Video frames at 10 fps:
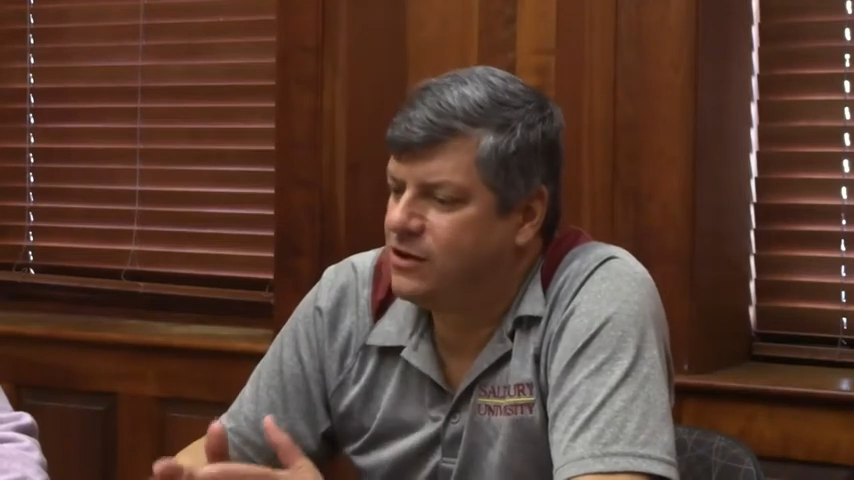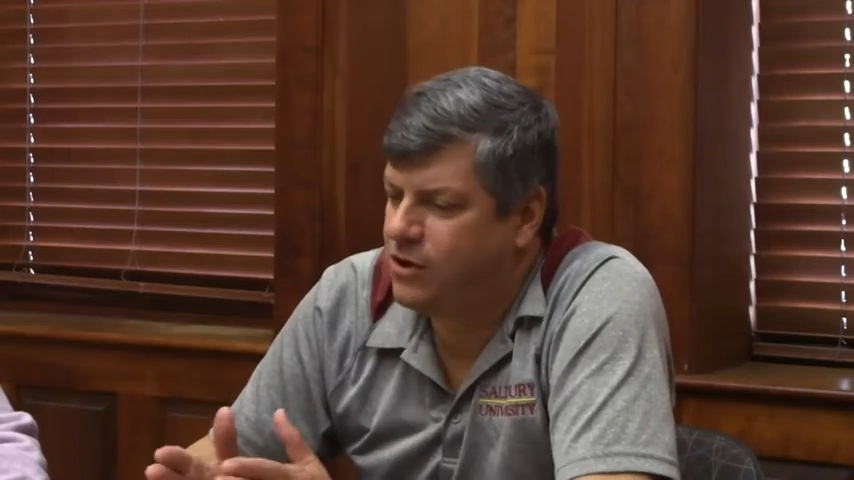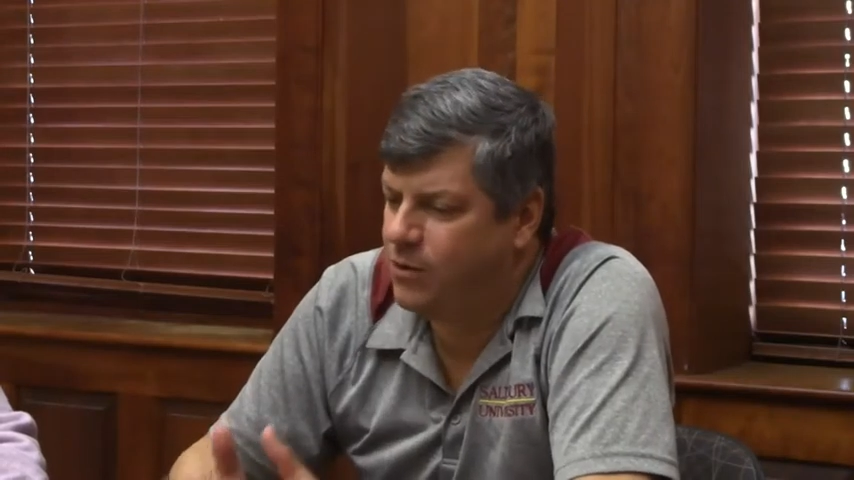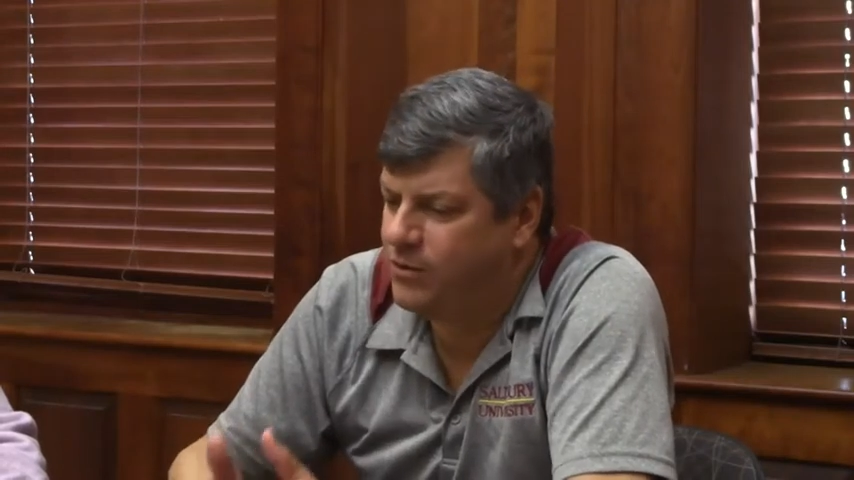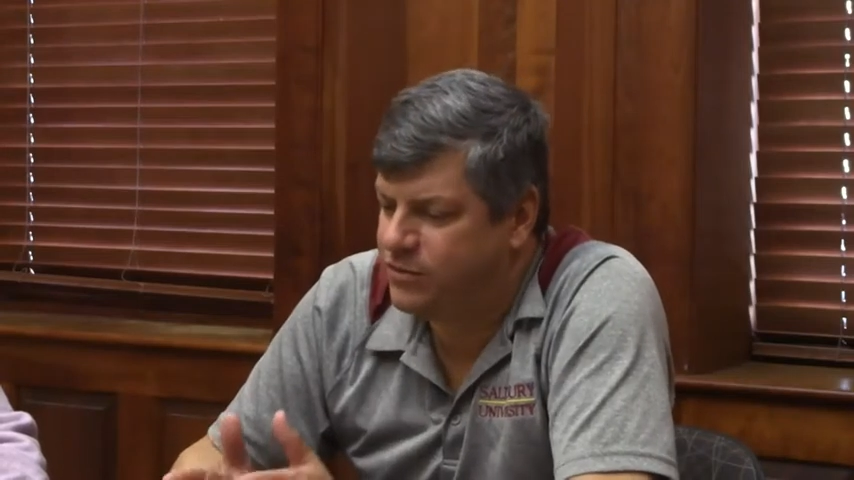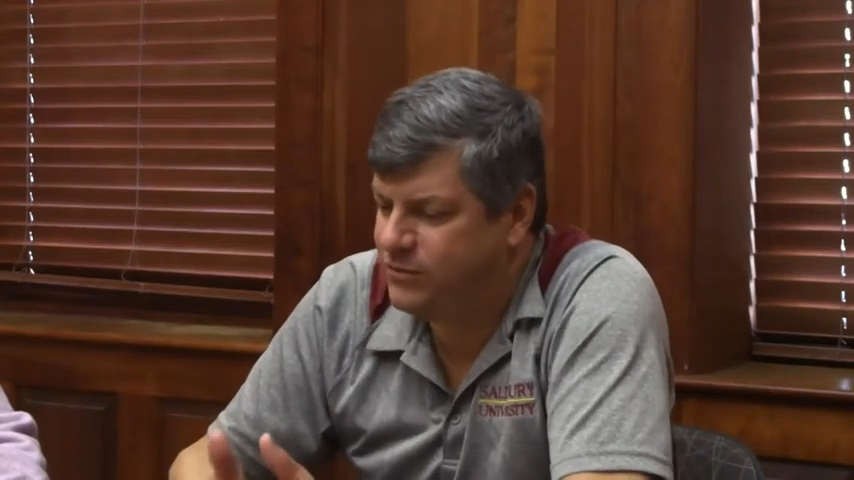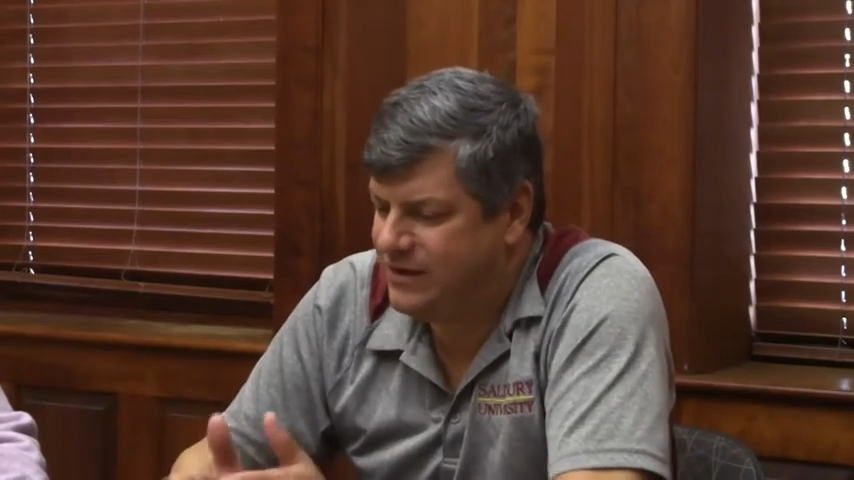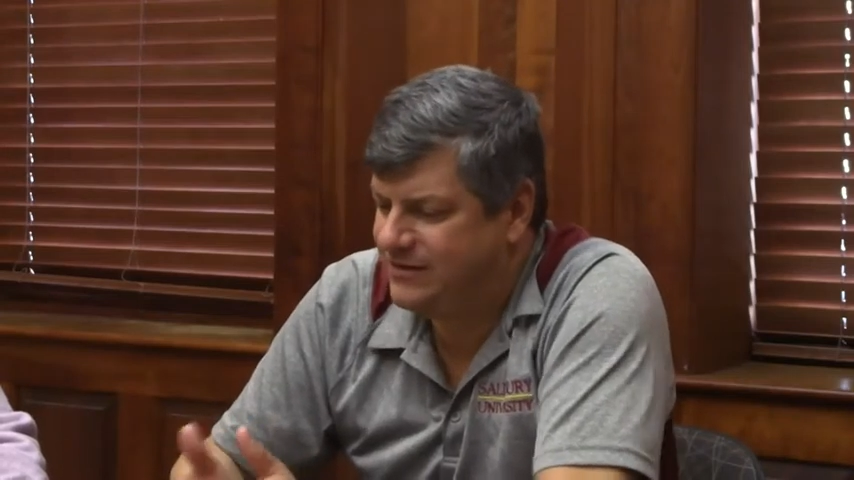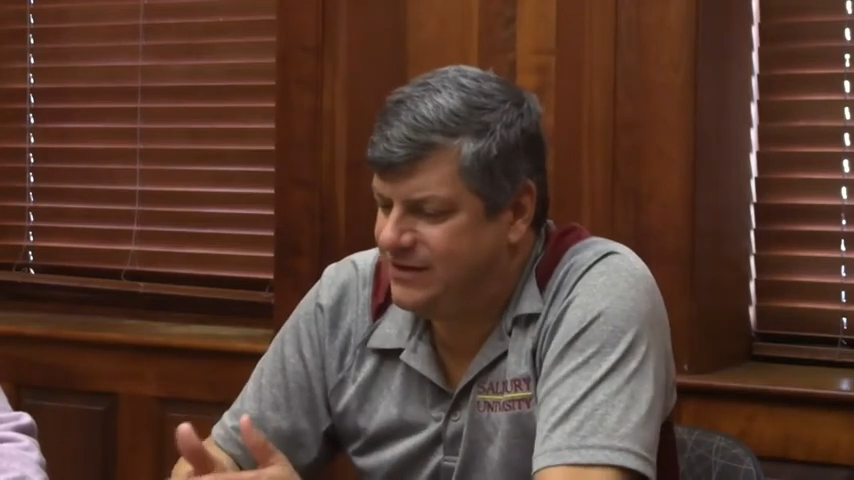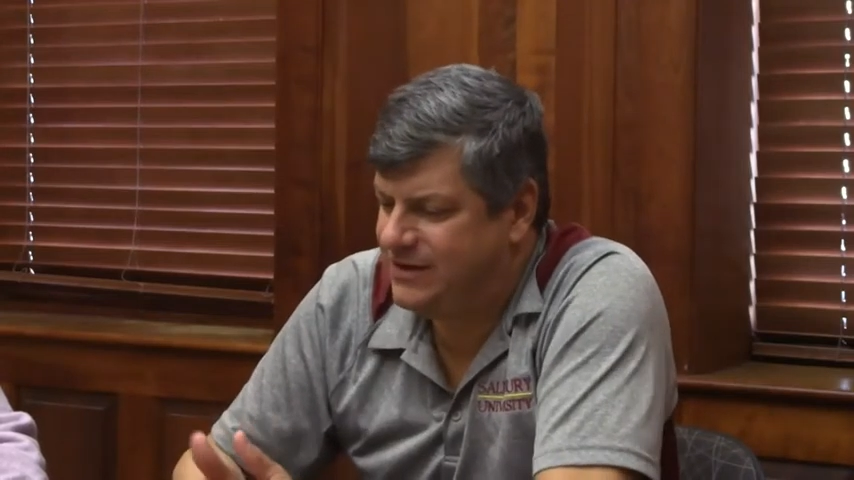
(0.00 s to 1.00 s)
going through
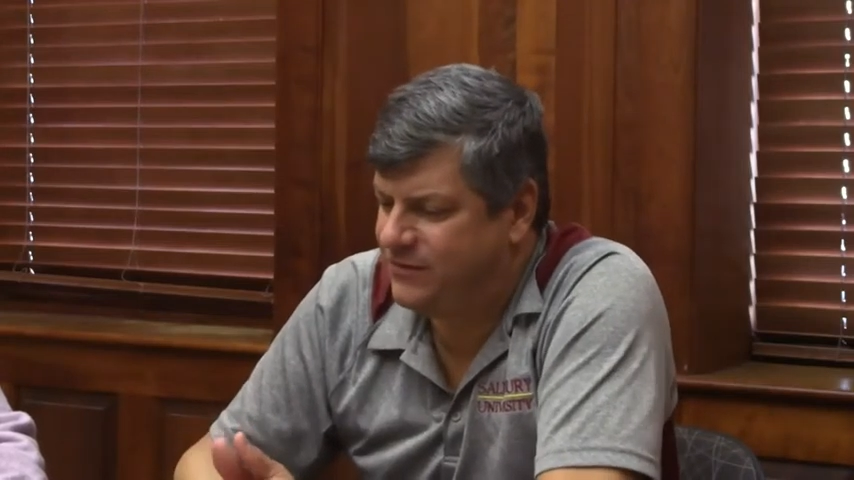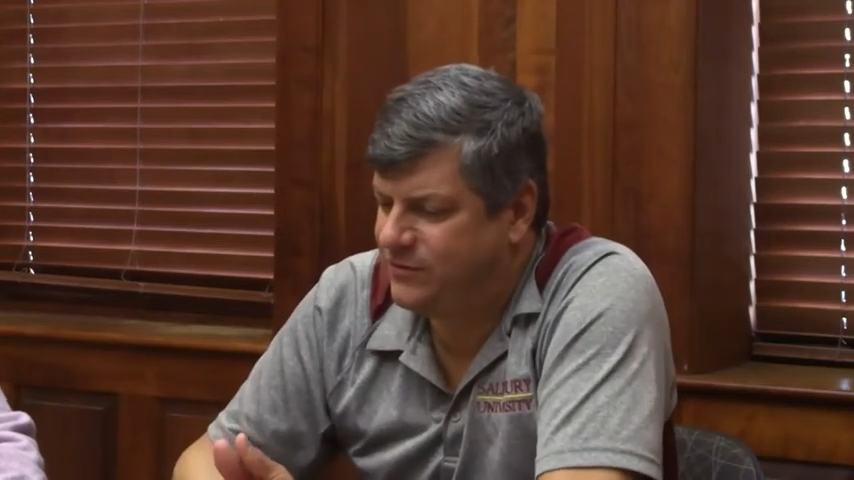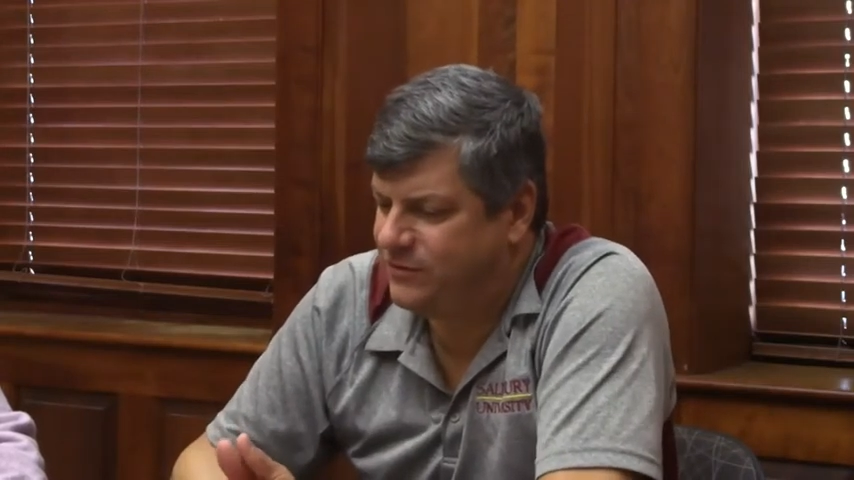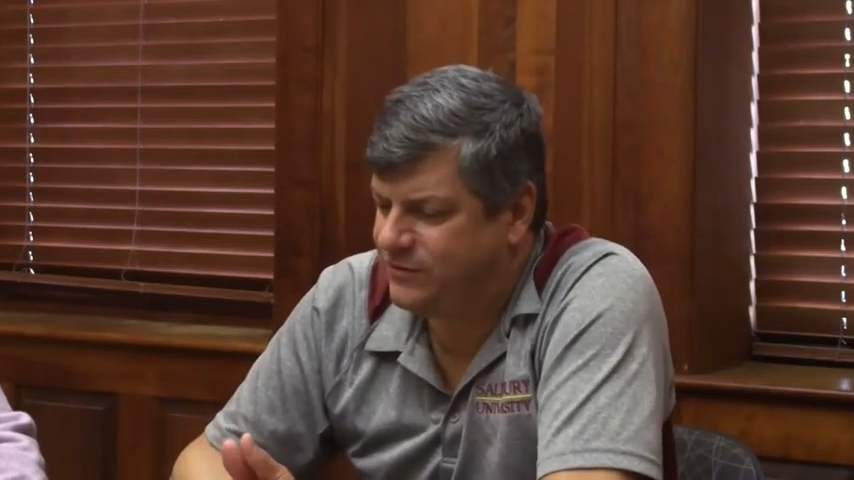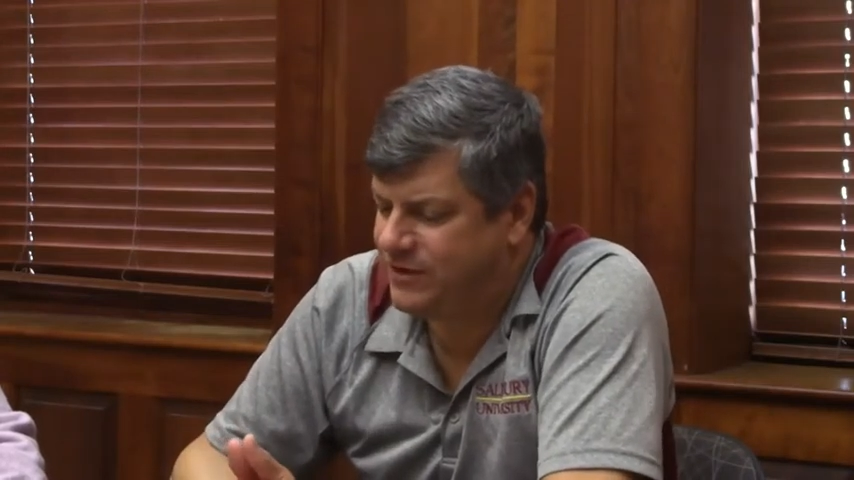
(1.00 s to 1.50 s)
each of the individual